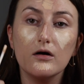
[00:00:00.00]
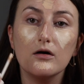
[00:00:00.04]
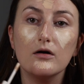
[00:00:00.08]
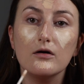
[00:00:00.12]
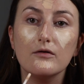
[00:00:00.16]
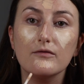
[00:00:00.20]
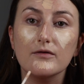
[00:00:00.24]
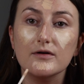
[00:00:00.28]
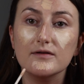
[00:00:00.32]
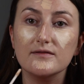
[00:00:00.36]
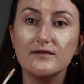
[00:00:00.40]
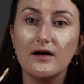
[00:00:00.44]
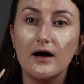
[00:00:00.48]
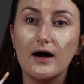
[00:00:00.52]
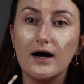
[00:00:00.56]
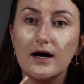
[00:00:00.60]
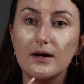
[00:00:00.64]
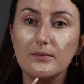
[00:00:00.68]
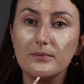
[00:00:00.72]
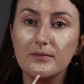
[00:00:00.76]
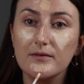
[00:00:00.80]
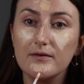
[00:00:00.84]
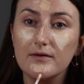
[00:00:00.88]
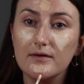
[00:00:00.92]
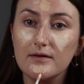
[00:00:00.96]
over
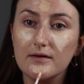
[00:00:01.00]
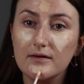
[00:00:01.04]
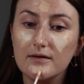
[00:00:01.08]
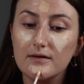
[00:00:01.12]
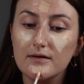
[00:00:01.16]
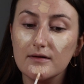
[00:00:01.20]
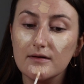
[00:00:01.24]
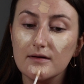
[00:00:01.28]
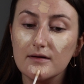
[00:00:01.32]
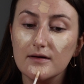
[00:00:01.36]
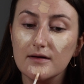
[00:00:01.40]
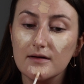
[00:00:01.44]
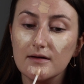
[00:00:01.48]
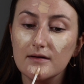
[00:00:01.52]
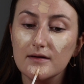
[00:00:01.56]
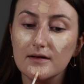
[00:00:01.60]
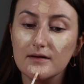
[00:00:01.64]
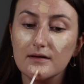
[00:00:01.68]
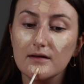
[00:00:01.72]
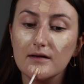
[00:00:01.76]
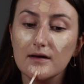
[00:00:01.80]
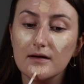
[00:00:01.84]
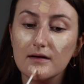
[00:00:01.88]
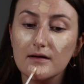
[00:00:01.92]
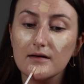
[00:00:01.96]
top
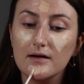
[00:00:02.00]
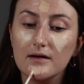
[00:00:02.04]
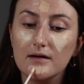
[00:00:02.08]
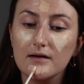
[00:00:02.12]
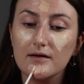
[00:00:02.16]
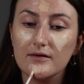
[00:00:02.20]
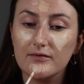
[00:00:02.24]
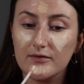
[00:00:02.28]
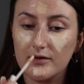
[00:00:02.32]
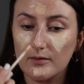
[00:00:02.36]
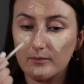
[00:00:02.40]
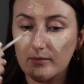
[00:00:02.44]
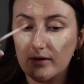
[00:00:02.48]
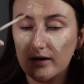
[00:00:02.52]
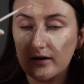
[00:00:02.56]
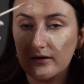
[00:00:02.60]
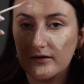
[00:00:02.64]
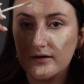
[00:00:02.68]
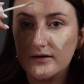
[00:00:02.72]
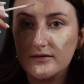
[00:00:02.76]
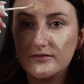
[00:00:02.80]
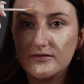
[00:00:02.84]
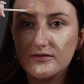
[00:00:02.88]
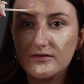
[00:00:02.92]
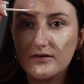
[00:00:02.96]
of some
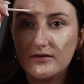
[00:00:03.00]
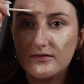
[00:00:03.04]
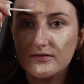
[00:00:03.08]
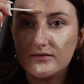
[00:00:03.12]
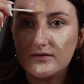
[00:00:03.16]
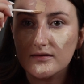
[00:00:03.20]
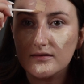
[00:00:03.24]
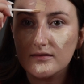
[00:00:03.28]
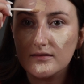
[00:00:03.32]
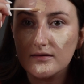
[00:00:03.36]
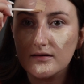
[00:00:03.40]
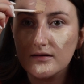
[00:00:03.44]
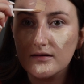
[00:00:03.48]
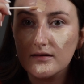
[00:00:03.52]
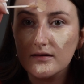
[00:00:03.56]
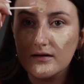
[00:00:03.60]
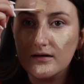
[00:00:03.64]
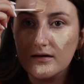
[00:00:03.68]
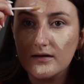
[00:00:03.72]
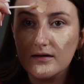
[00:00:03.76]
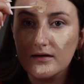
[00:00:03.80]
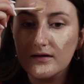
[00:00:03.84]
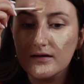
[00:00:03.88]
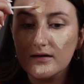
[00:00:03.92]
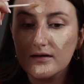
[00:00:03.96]
areas just to
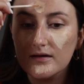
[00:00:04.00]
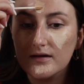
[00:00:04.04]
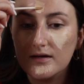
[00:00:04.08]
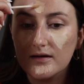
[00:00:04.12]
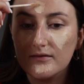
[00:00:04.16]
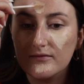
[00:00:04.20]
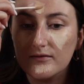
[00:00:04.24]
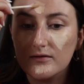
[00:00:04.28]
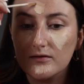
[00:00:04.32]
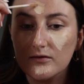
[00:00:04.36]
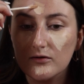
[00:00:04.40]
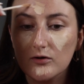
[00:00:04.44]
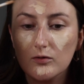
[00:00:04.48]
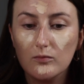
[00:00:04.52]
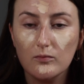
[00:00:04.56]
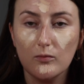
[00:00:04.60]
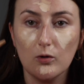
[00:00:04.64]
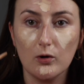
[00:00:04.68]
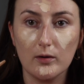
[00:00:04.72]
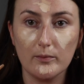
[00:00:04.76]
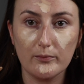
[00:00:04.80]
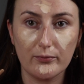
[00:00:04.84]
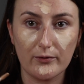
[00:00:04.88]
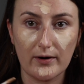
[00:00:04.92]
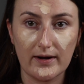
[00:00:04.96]
give it a little
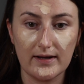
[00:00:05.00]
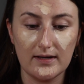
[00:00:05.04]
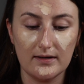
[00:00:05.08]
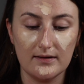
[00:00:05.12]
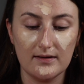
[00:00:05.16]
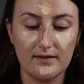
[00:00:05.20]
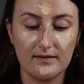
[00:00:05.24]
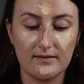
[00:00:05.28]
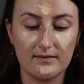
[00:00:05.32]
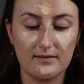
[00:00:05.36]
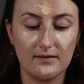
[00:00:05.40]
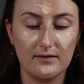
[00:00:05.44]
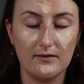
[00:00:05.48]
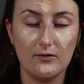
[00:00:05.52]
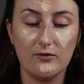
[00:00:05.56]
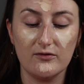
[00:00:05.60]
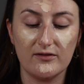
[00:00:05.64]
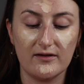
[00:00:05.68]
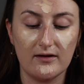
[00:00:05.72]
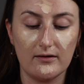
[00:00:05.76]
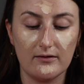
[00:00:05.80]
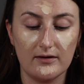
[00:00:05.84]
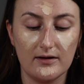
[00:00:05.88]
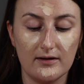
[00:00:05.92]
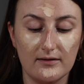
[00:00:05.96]
more brightness in those
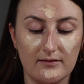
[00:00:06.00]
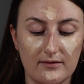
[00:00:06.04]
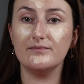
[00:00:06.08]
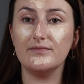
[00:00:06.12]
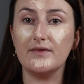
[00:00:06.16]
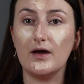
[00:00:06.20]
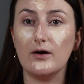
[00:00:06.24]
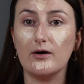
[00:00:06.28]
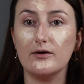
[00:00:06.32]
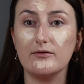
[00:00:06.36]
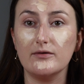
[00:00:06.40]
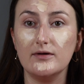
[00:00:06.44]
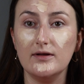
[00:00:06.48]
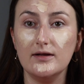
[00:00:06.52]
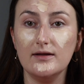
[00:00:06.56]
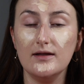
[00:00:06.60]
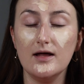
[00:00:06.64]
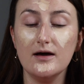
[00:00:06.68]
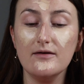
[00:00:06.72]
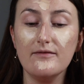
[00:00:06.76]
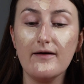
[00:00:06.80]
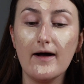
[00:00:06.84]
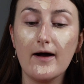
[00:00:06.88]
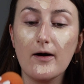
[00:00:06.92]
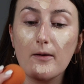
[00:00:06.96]
areas. Now I really
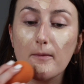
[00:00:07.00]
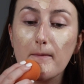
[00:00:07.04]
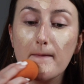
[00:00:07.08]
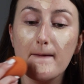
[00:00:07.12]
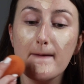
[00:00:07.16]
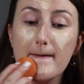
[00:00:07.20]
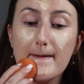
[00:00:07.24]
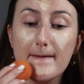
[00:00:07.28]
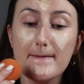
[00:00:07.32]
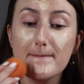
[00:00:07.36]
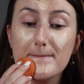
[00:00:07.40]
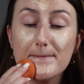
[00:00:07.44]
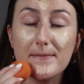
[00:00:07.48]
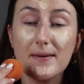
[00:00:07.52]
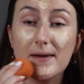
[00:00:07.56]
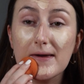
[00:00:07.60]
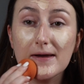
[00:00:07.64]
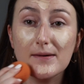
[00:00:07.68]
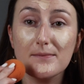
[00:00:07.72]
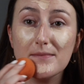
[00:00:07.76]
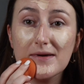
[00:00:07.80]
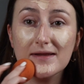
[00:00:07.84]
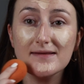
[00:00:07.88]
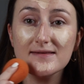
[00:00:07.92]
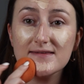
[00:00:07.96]
love how
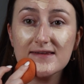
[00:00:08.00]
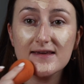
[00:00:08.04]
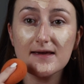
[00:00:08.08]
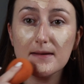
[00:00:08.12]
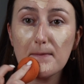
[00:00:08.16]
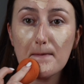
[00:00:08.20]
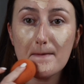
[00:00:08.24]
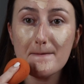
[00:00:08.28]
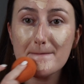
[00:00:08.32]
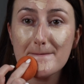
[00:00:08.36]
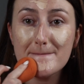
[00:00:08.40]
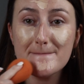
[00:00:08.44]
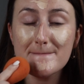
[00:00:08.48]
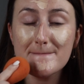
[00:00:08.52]
pigmented